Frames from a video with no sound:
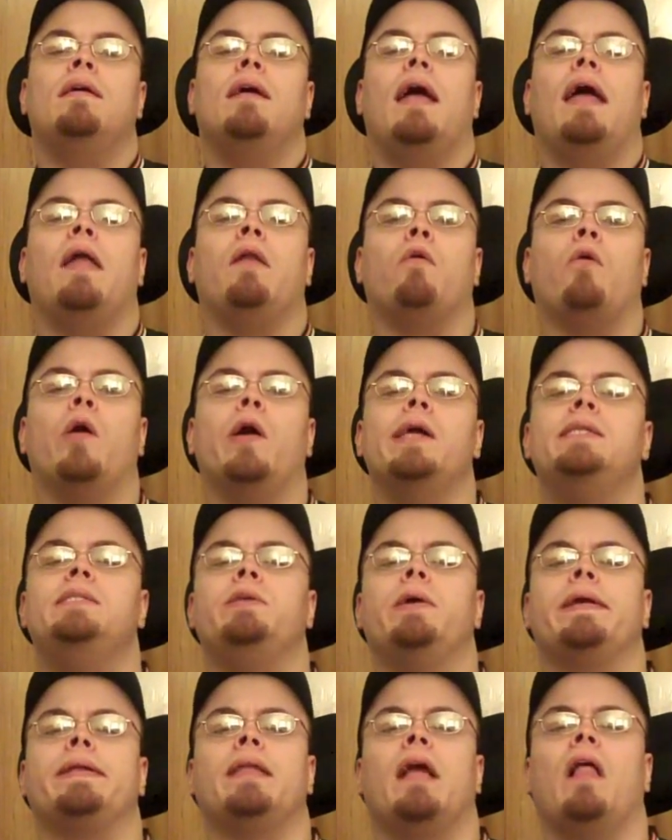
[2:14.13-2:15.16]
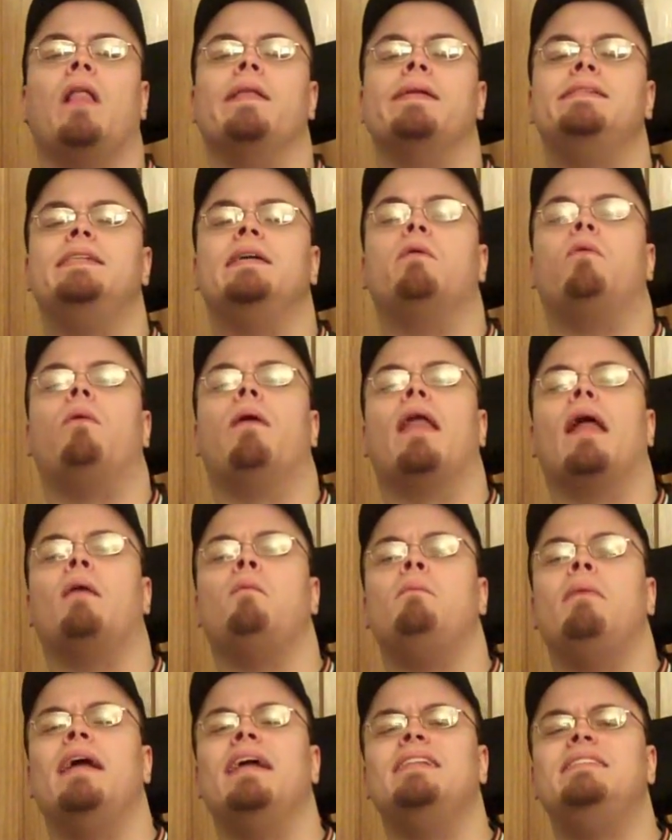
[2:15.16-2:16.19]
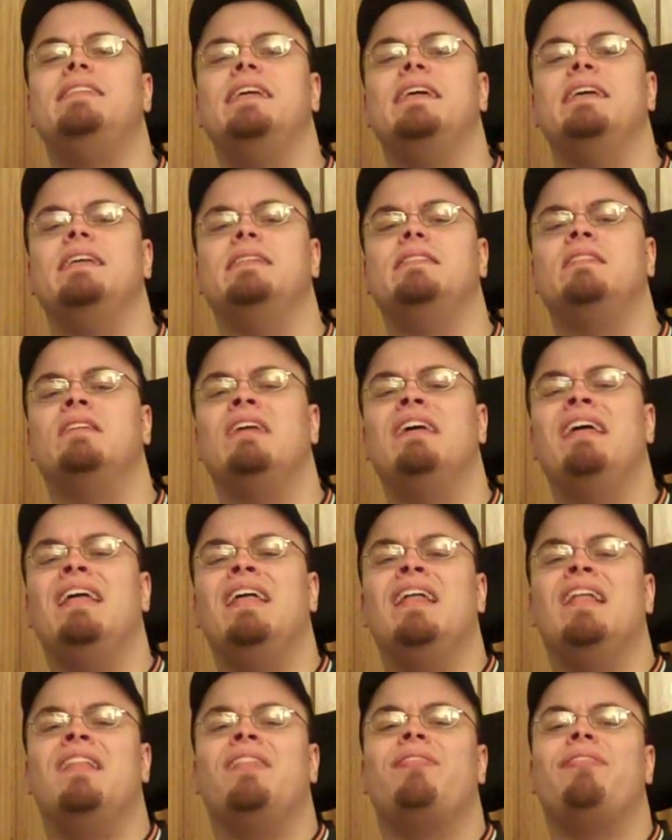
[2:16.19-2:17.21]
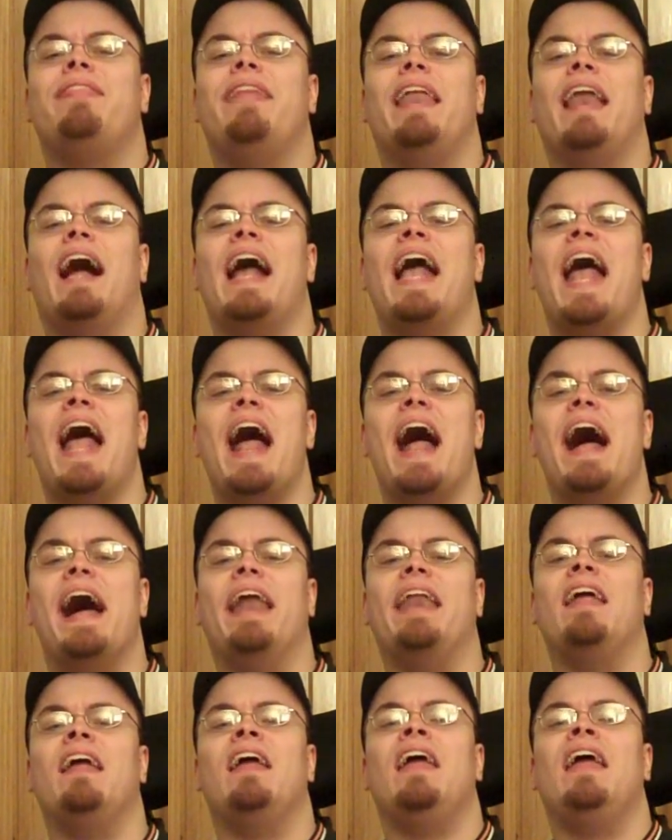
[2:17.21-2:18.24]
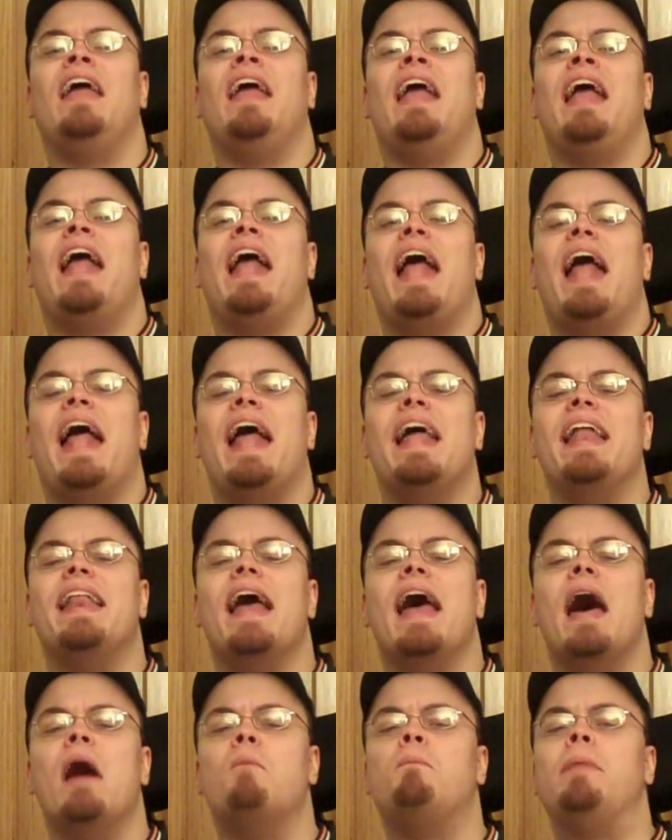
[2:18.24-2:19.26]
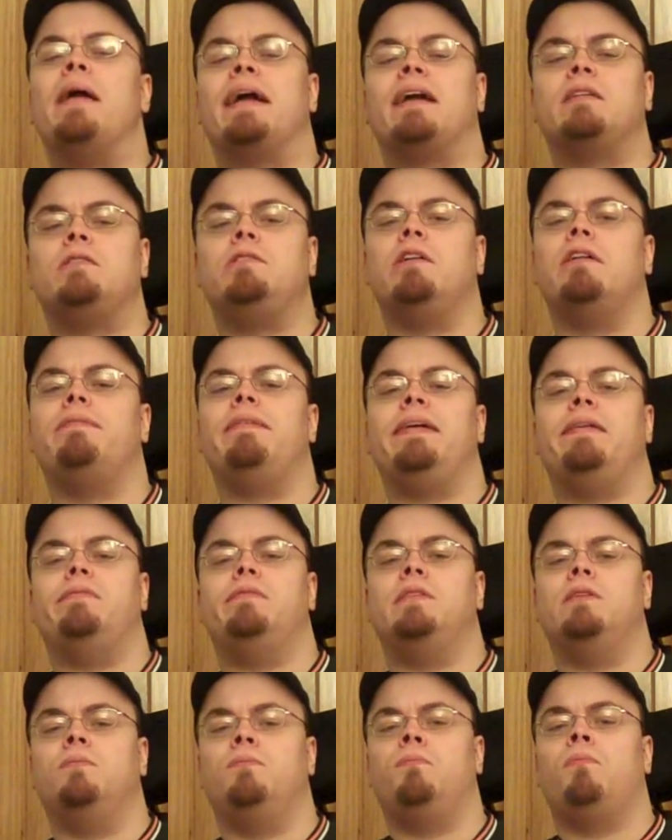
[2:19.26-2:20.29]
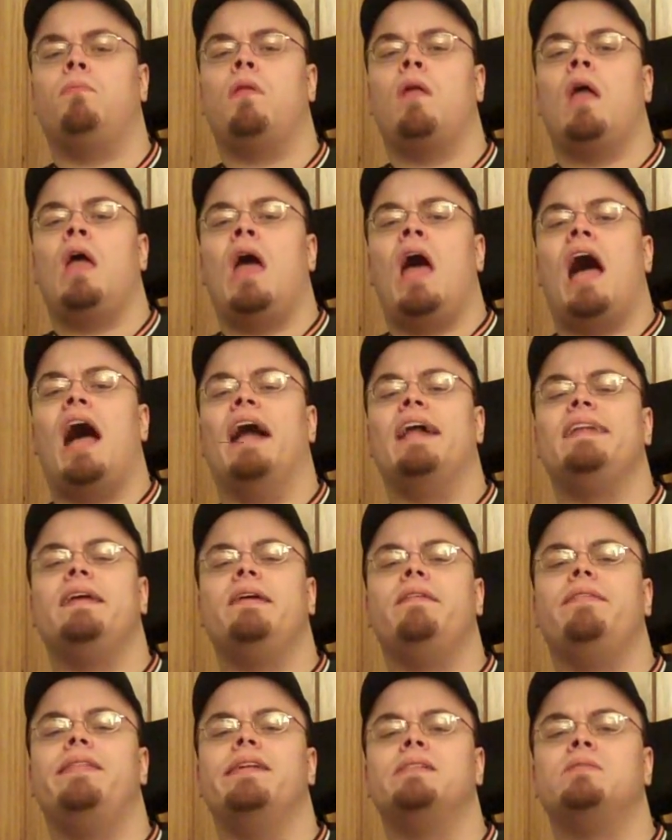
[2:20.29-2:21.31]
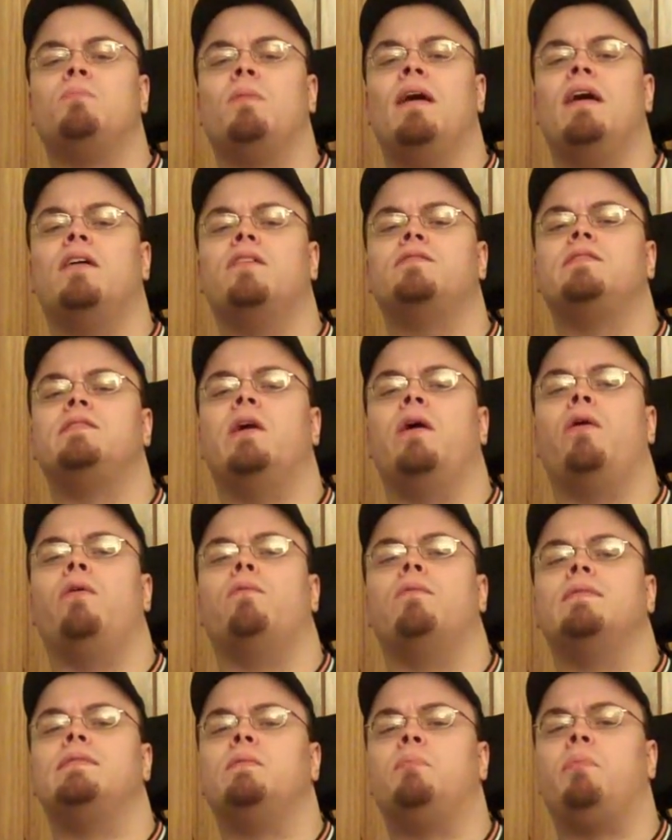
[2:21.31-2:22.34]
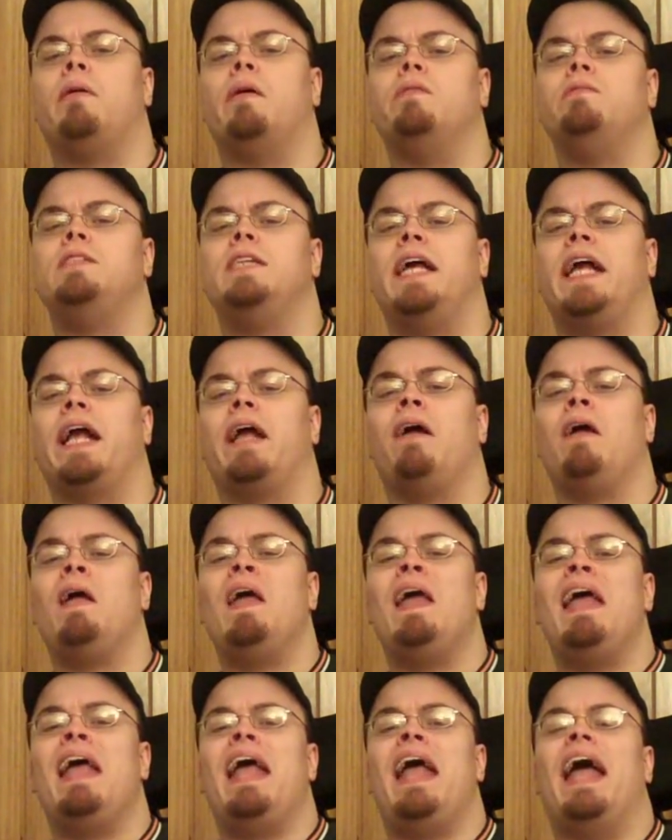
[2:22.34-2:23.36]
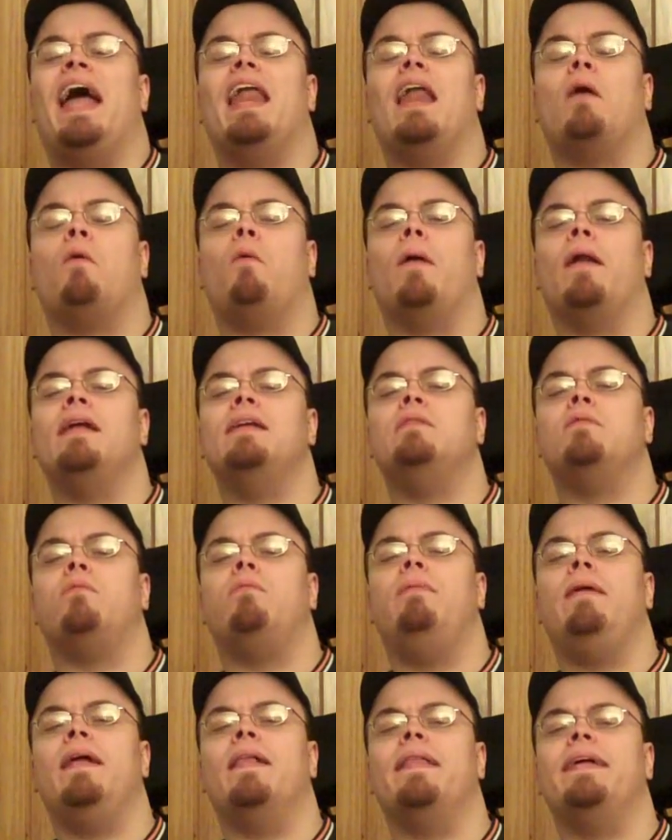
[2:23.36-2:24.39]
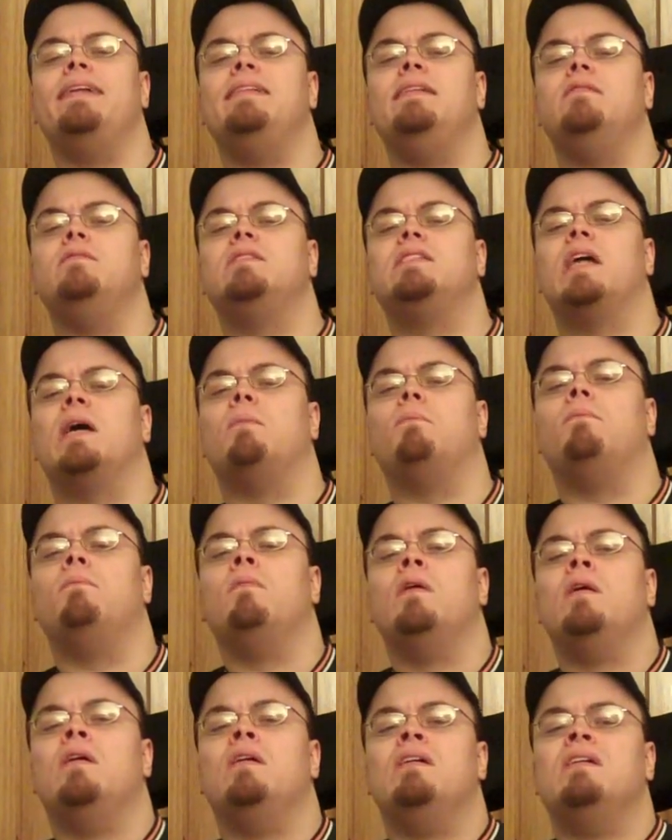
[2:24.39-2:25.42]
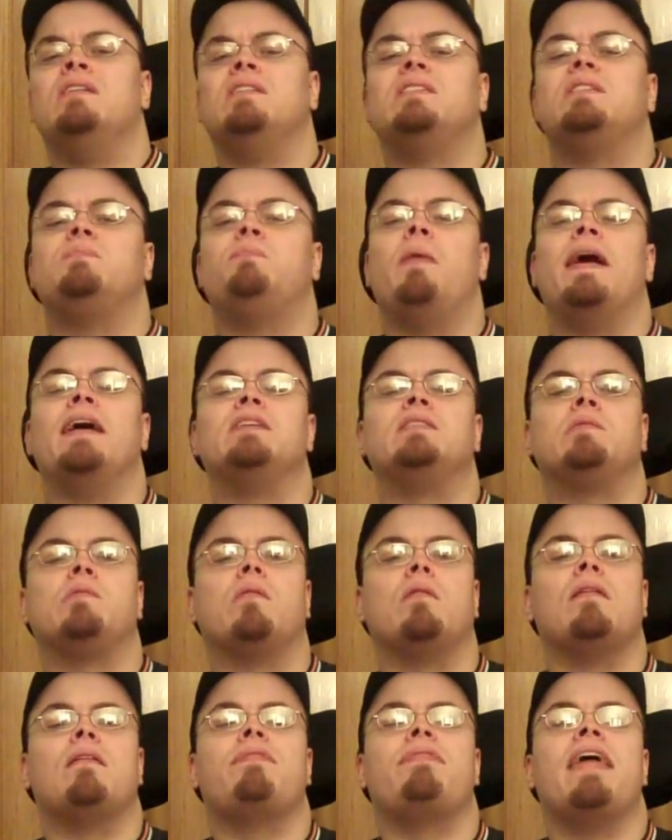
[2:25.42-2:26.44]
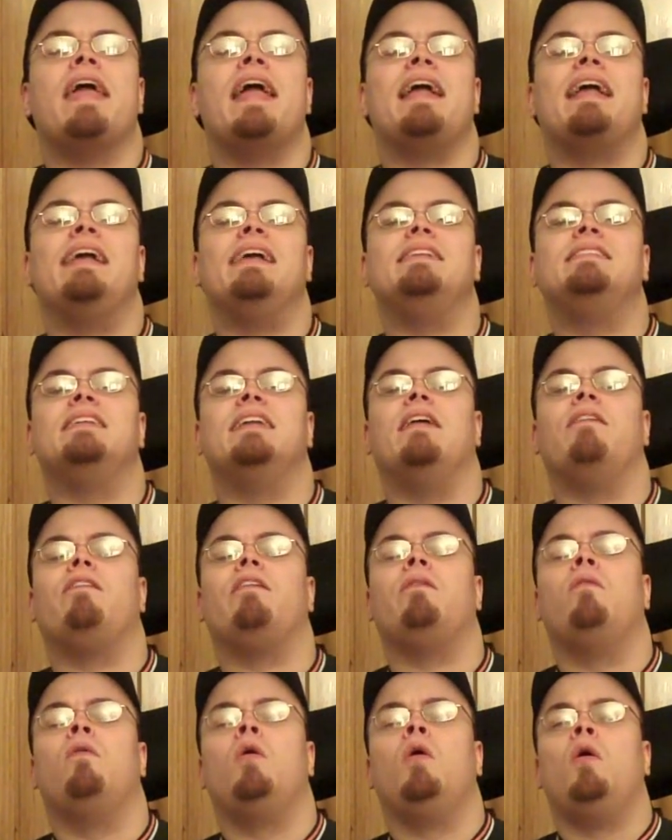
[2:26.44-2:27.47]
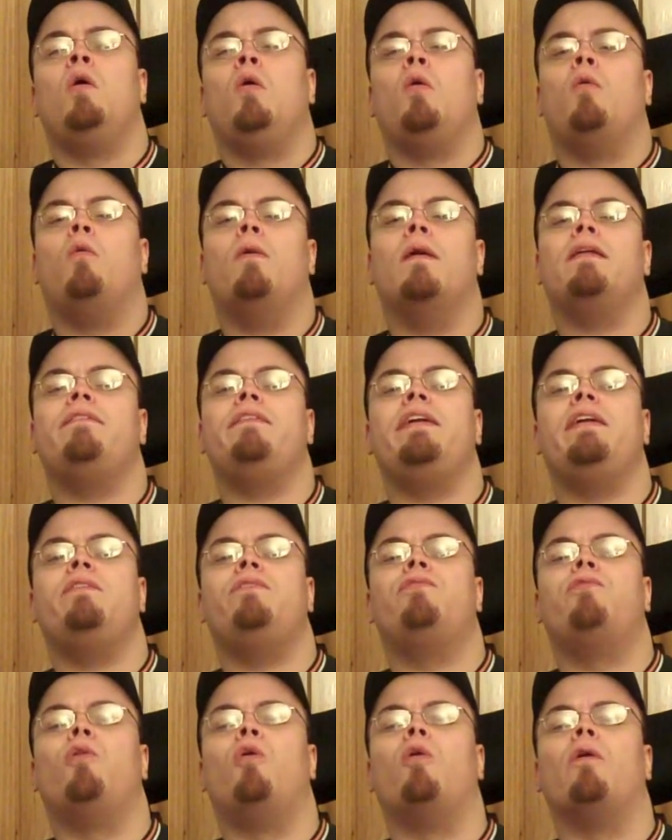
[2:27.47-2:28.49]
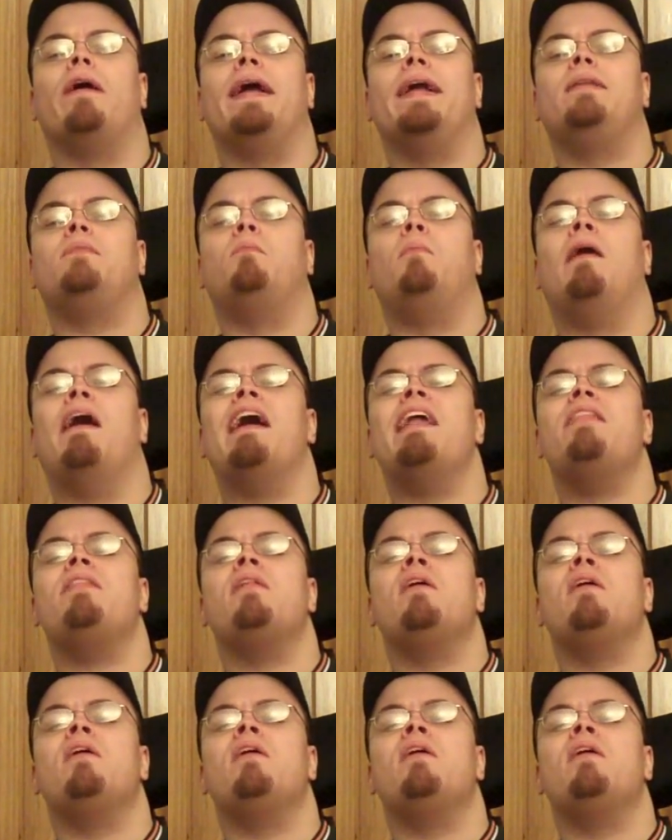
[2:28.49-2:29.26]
in order to acknowledge it. What I meant is that I had an epic tribute. I knew this milestone was approaching, and I wanted to really do something special to thank each and every one of you for it, but